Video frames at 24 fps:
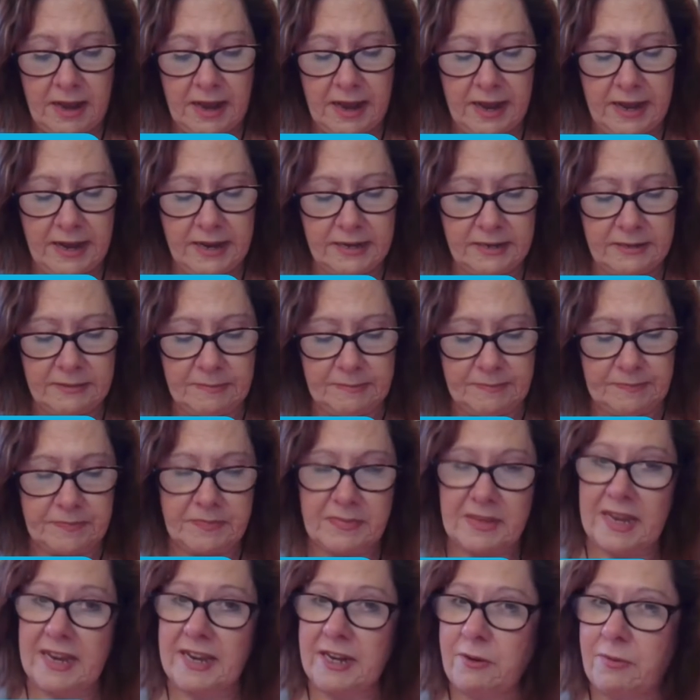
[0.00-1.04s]
And
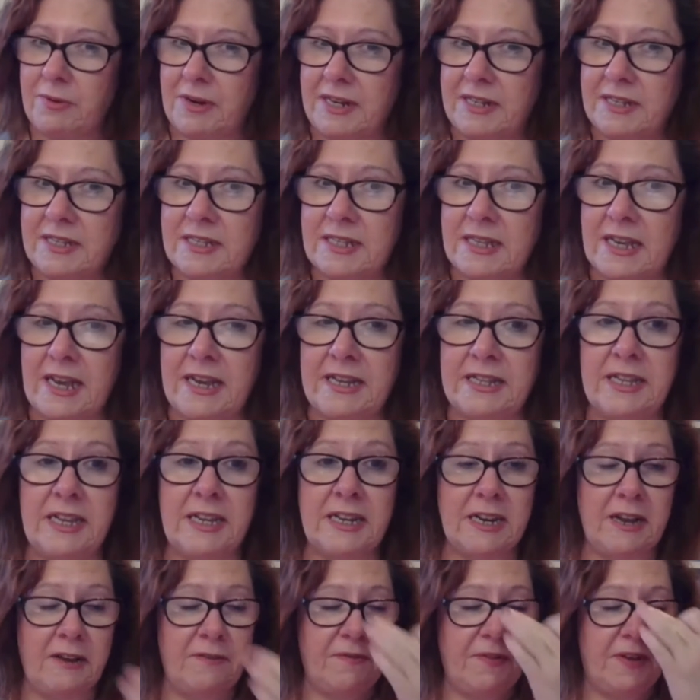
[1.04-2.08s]
anyways, and
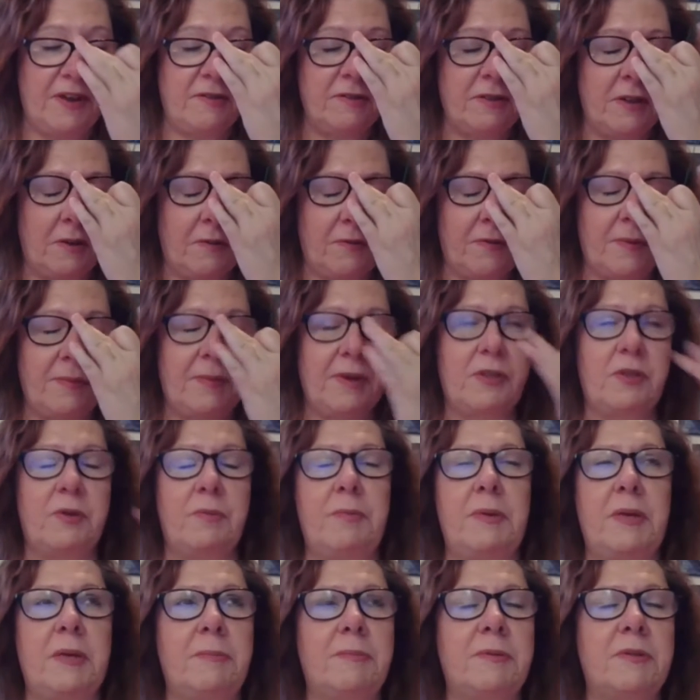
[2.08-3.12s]
then I found out from
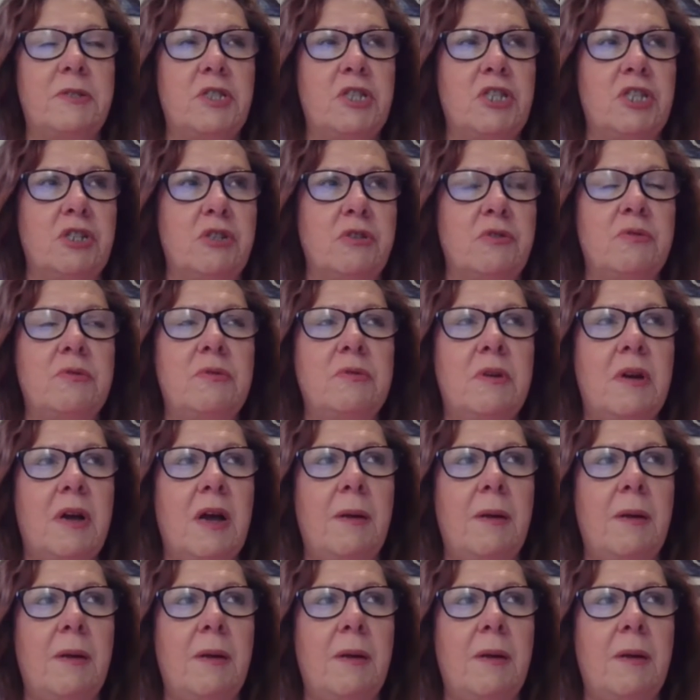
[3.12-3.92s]
other people too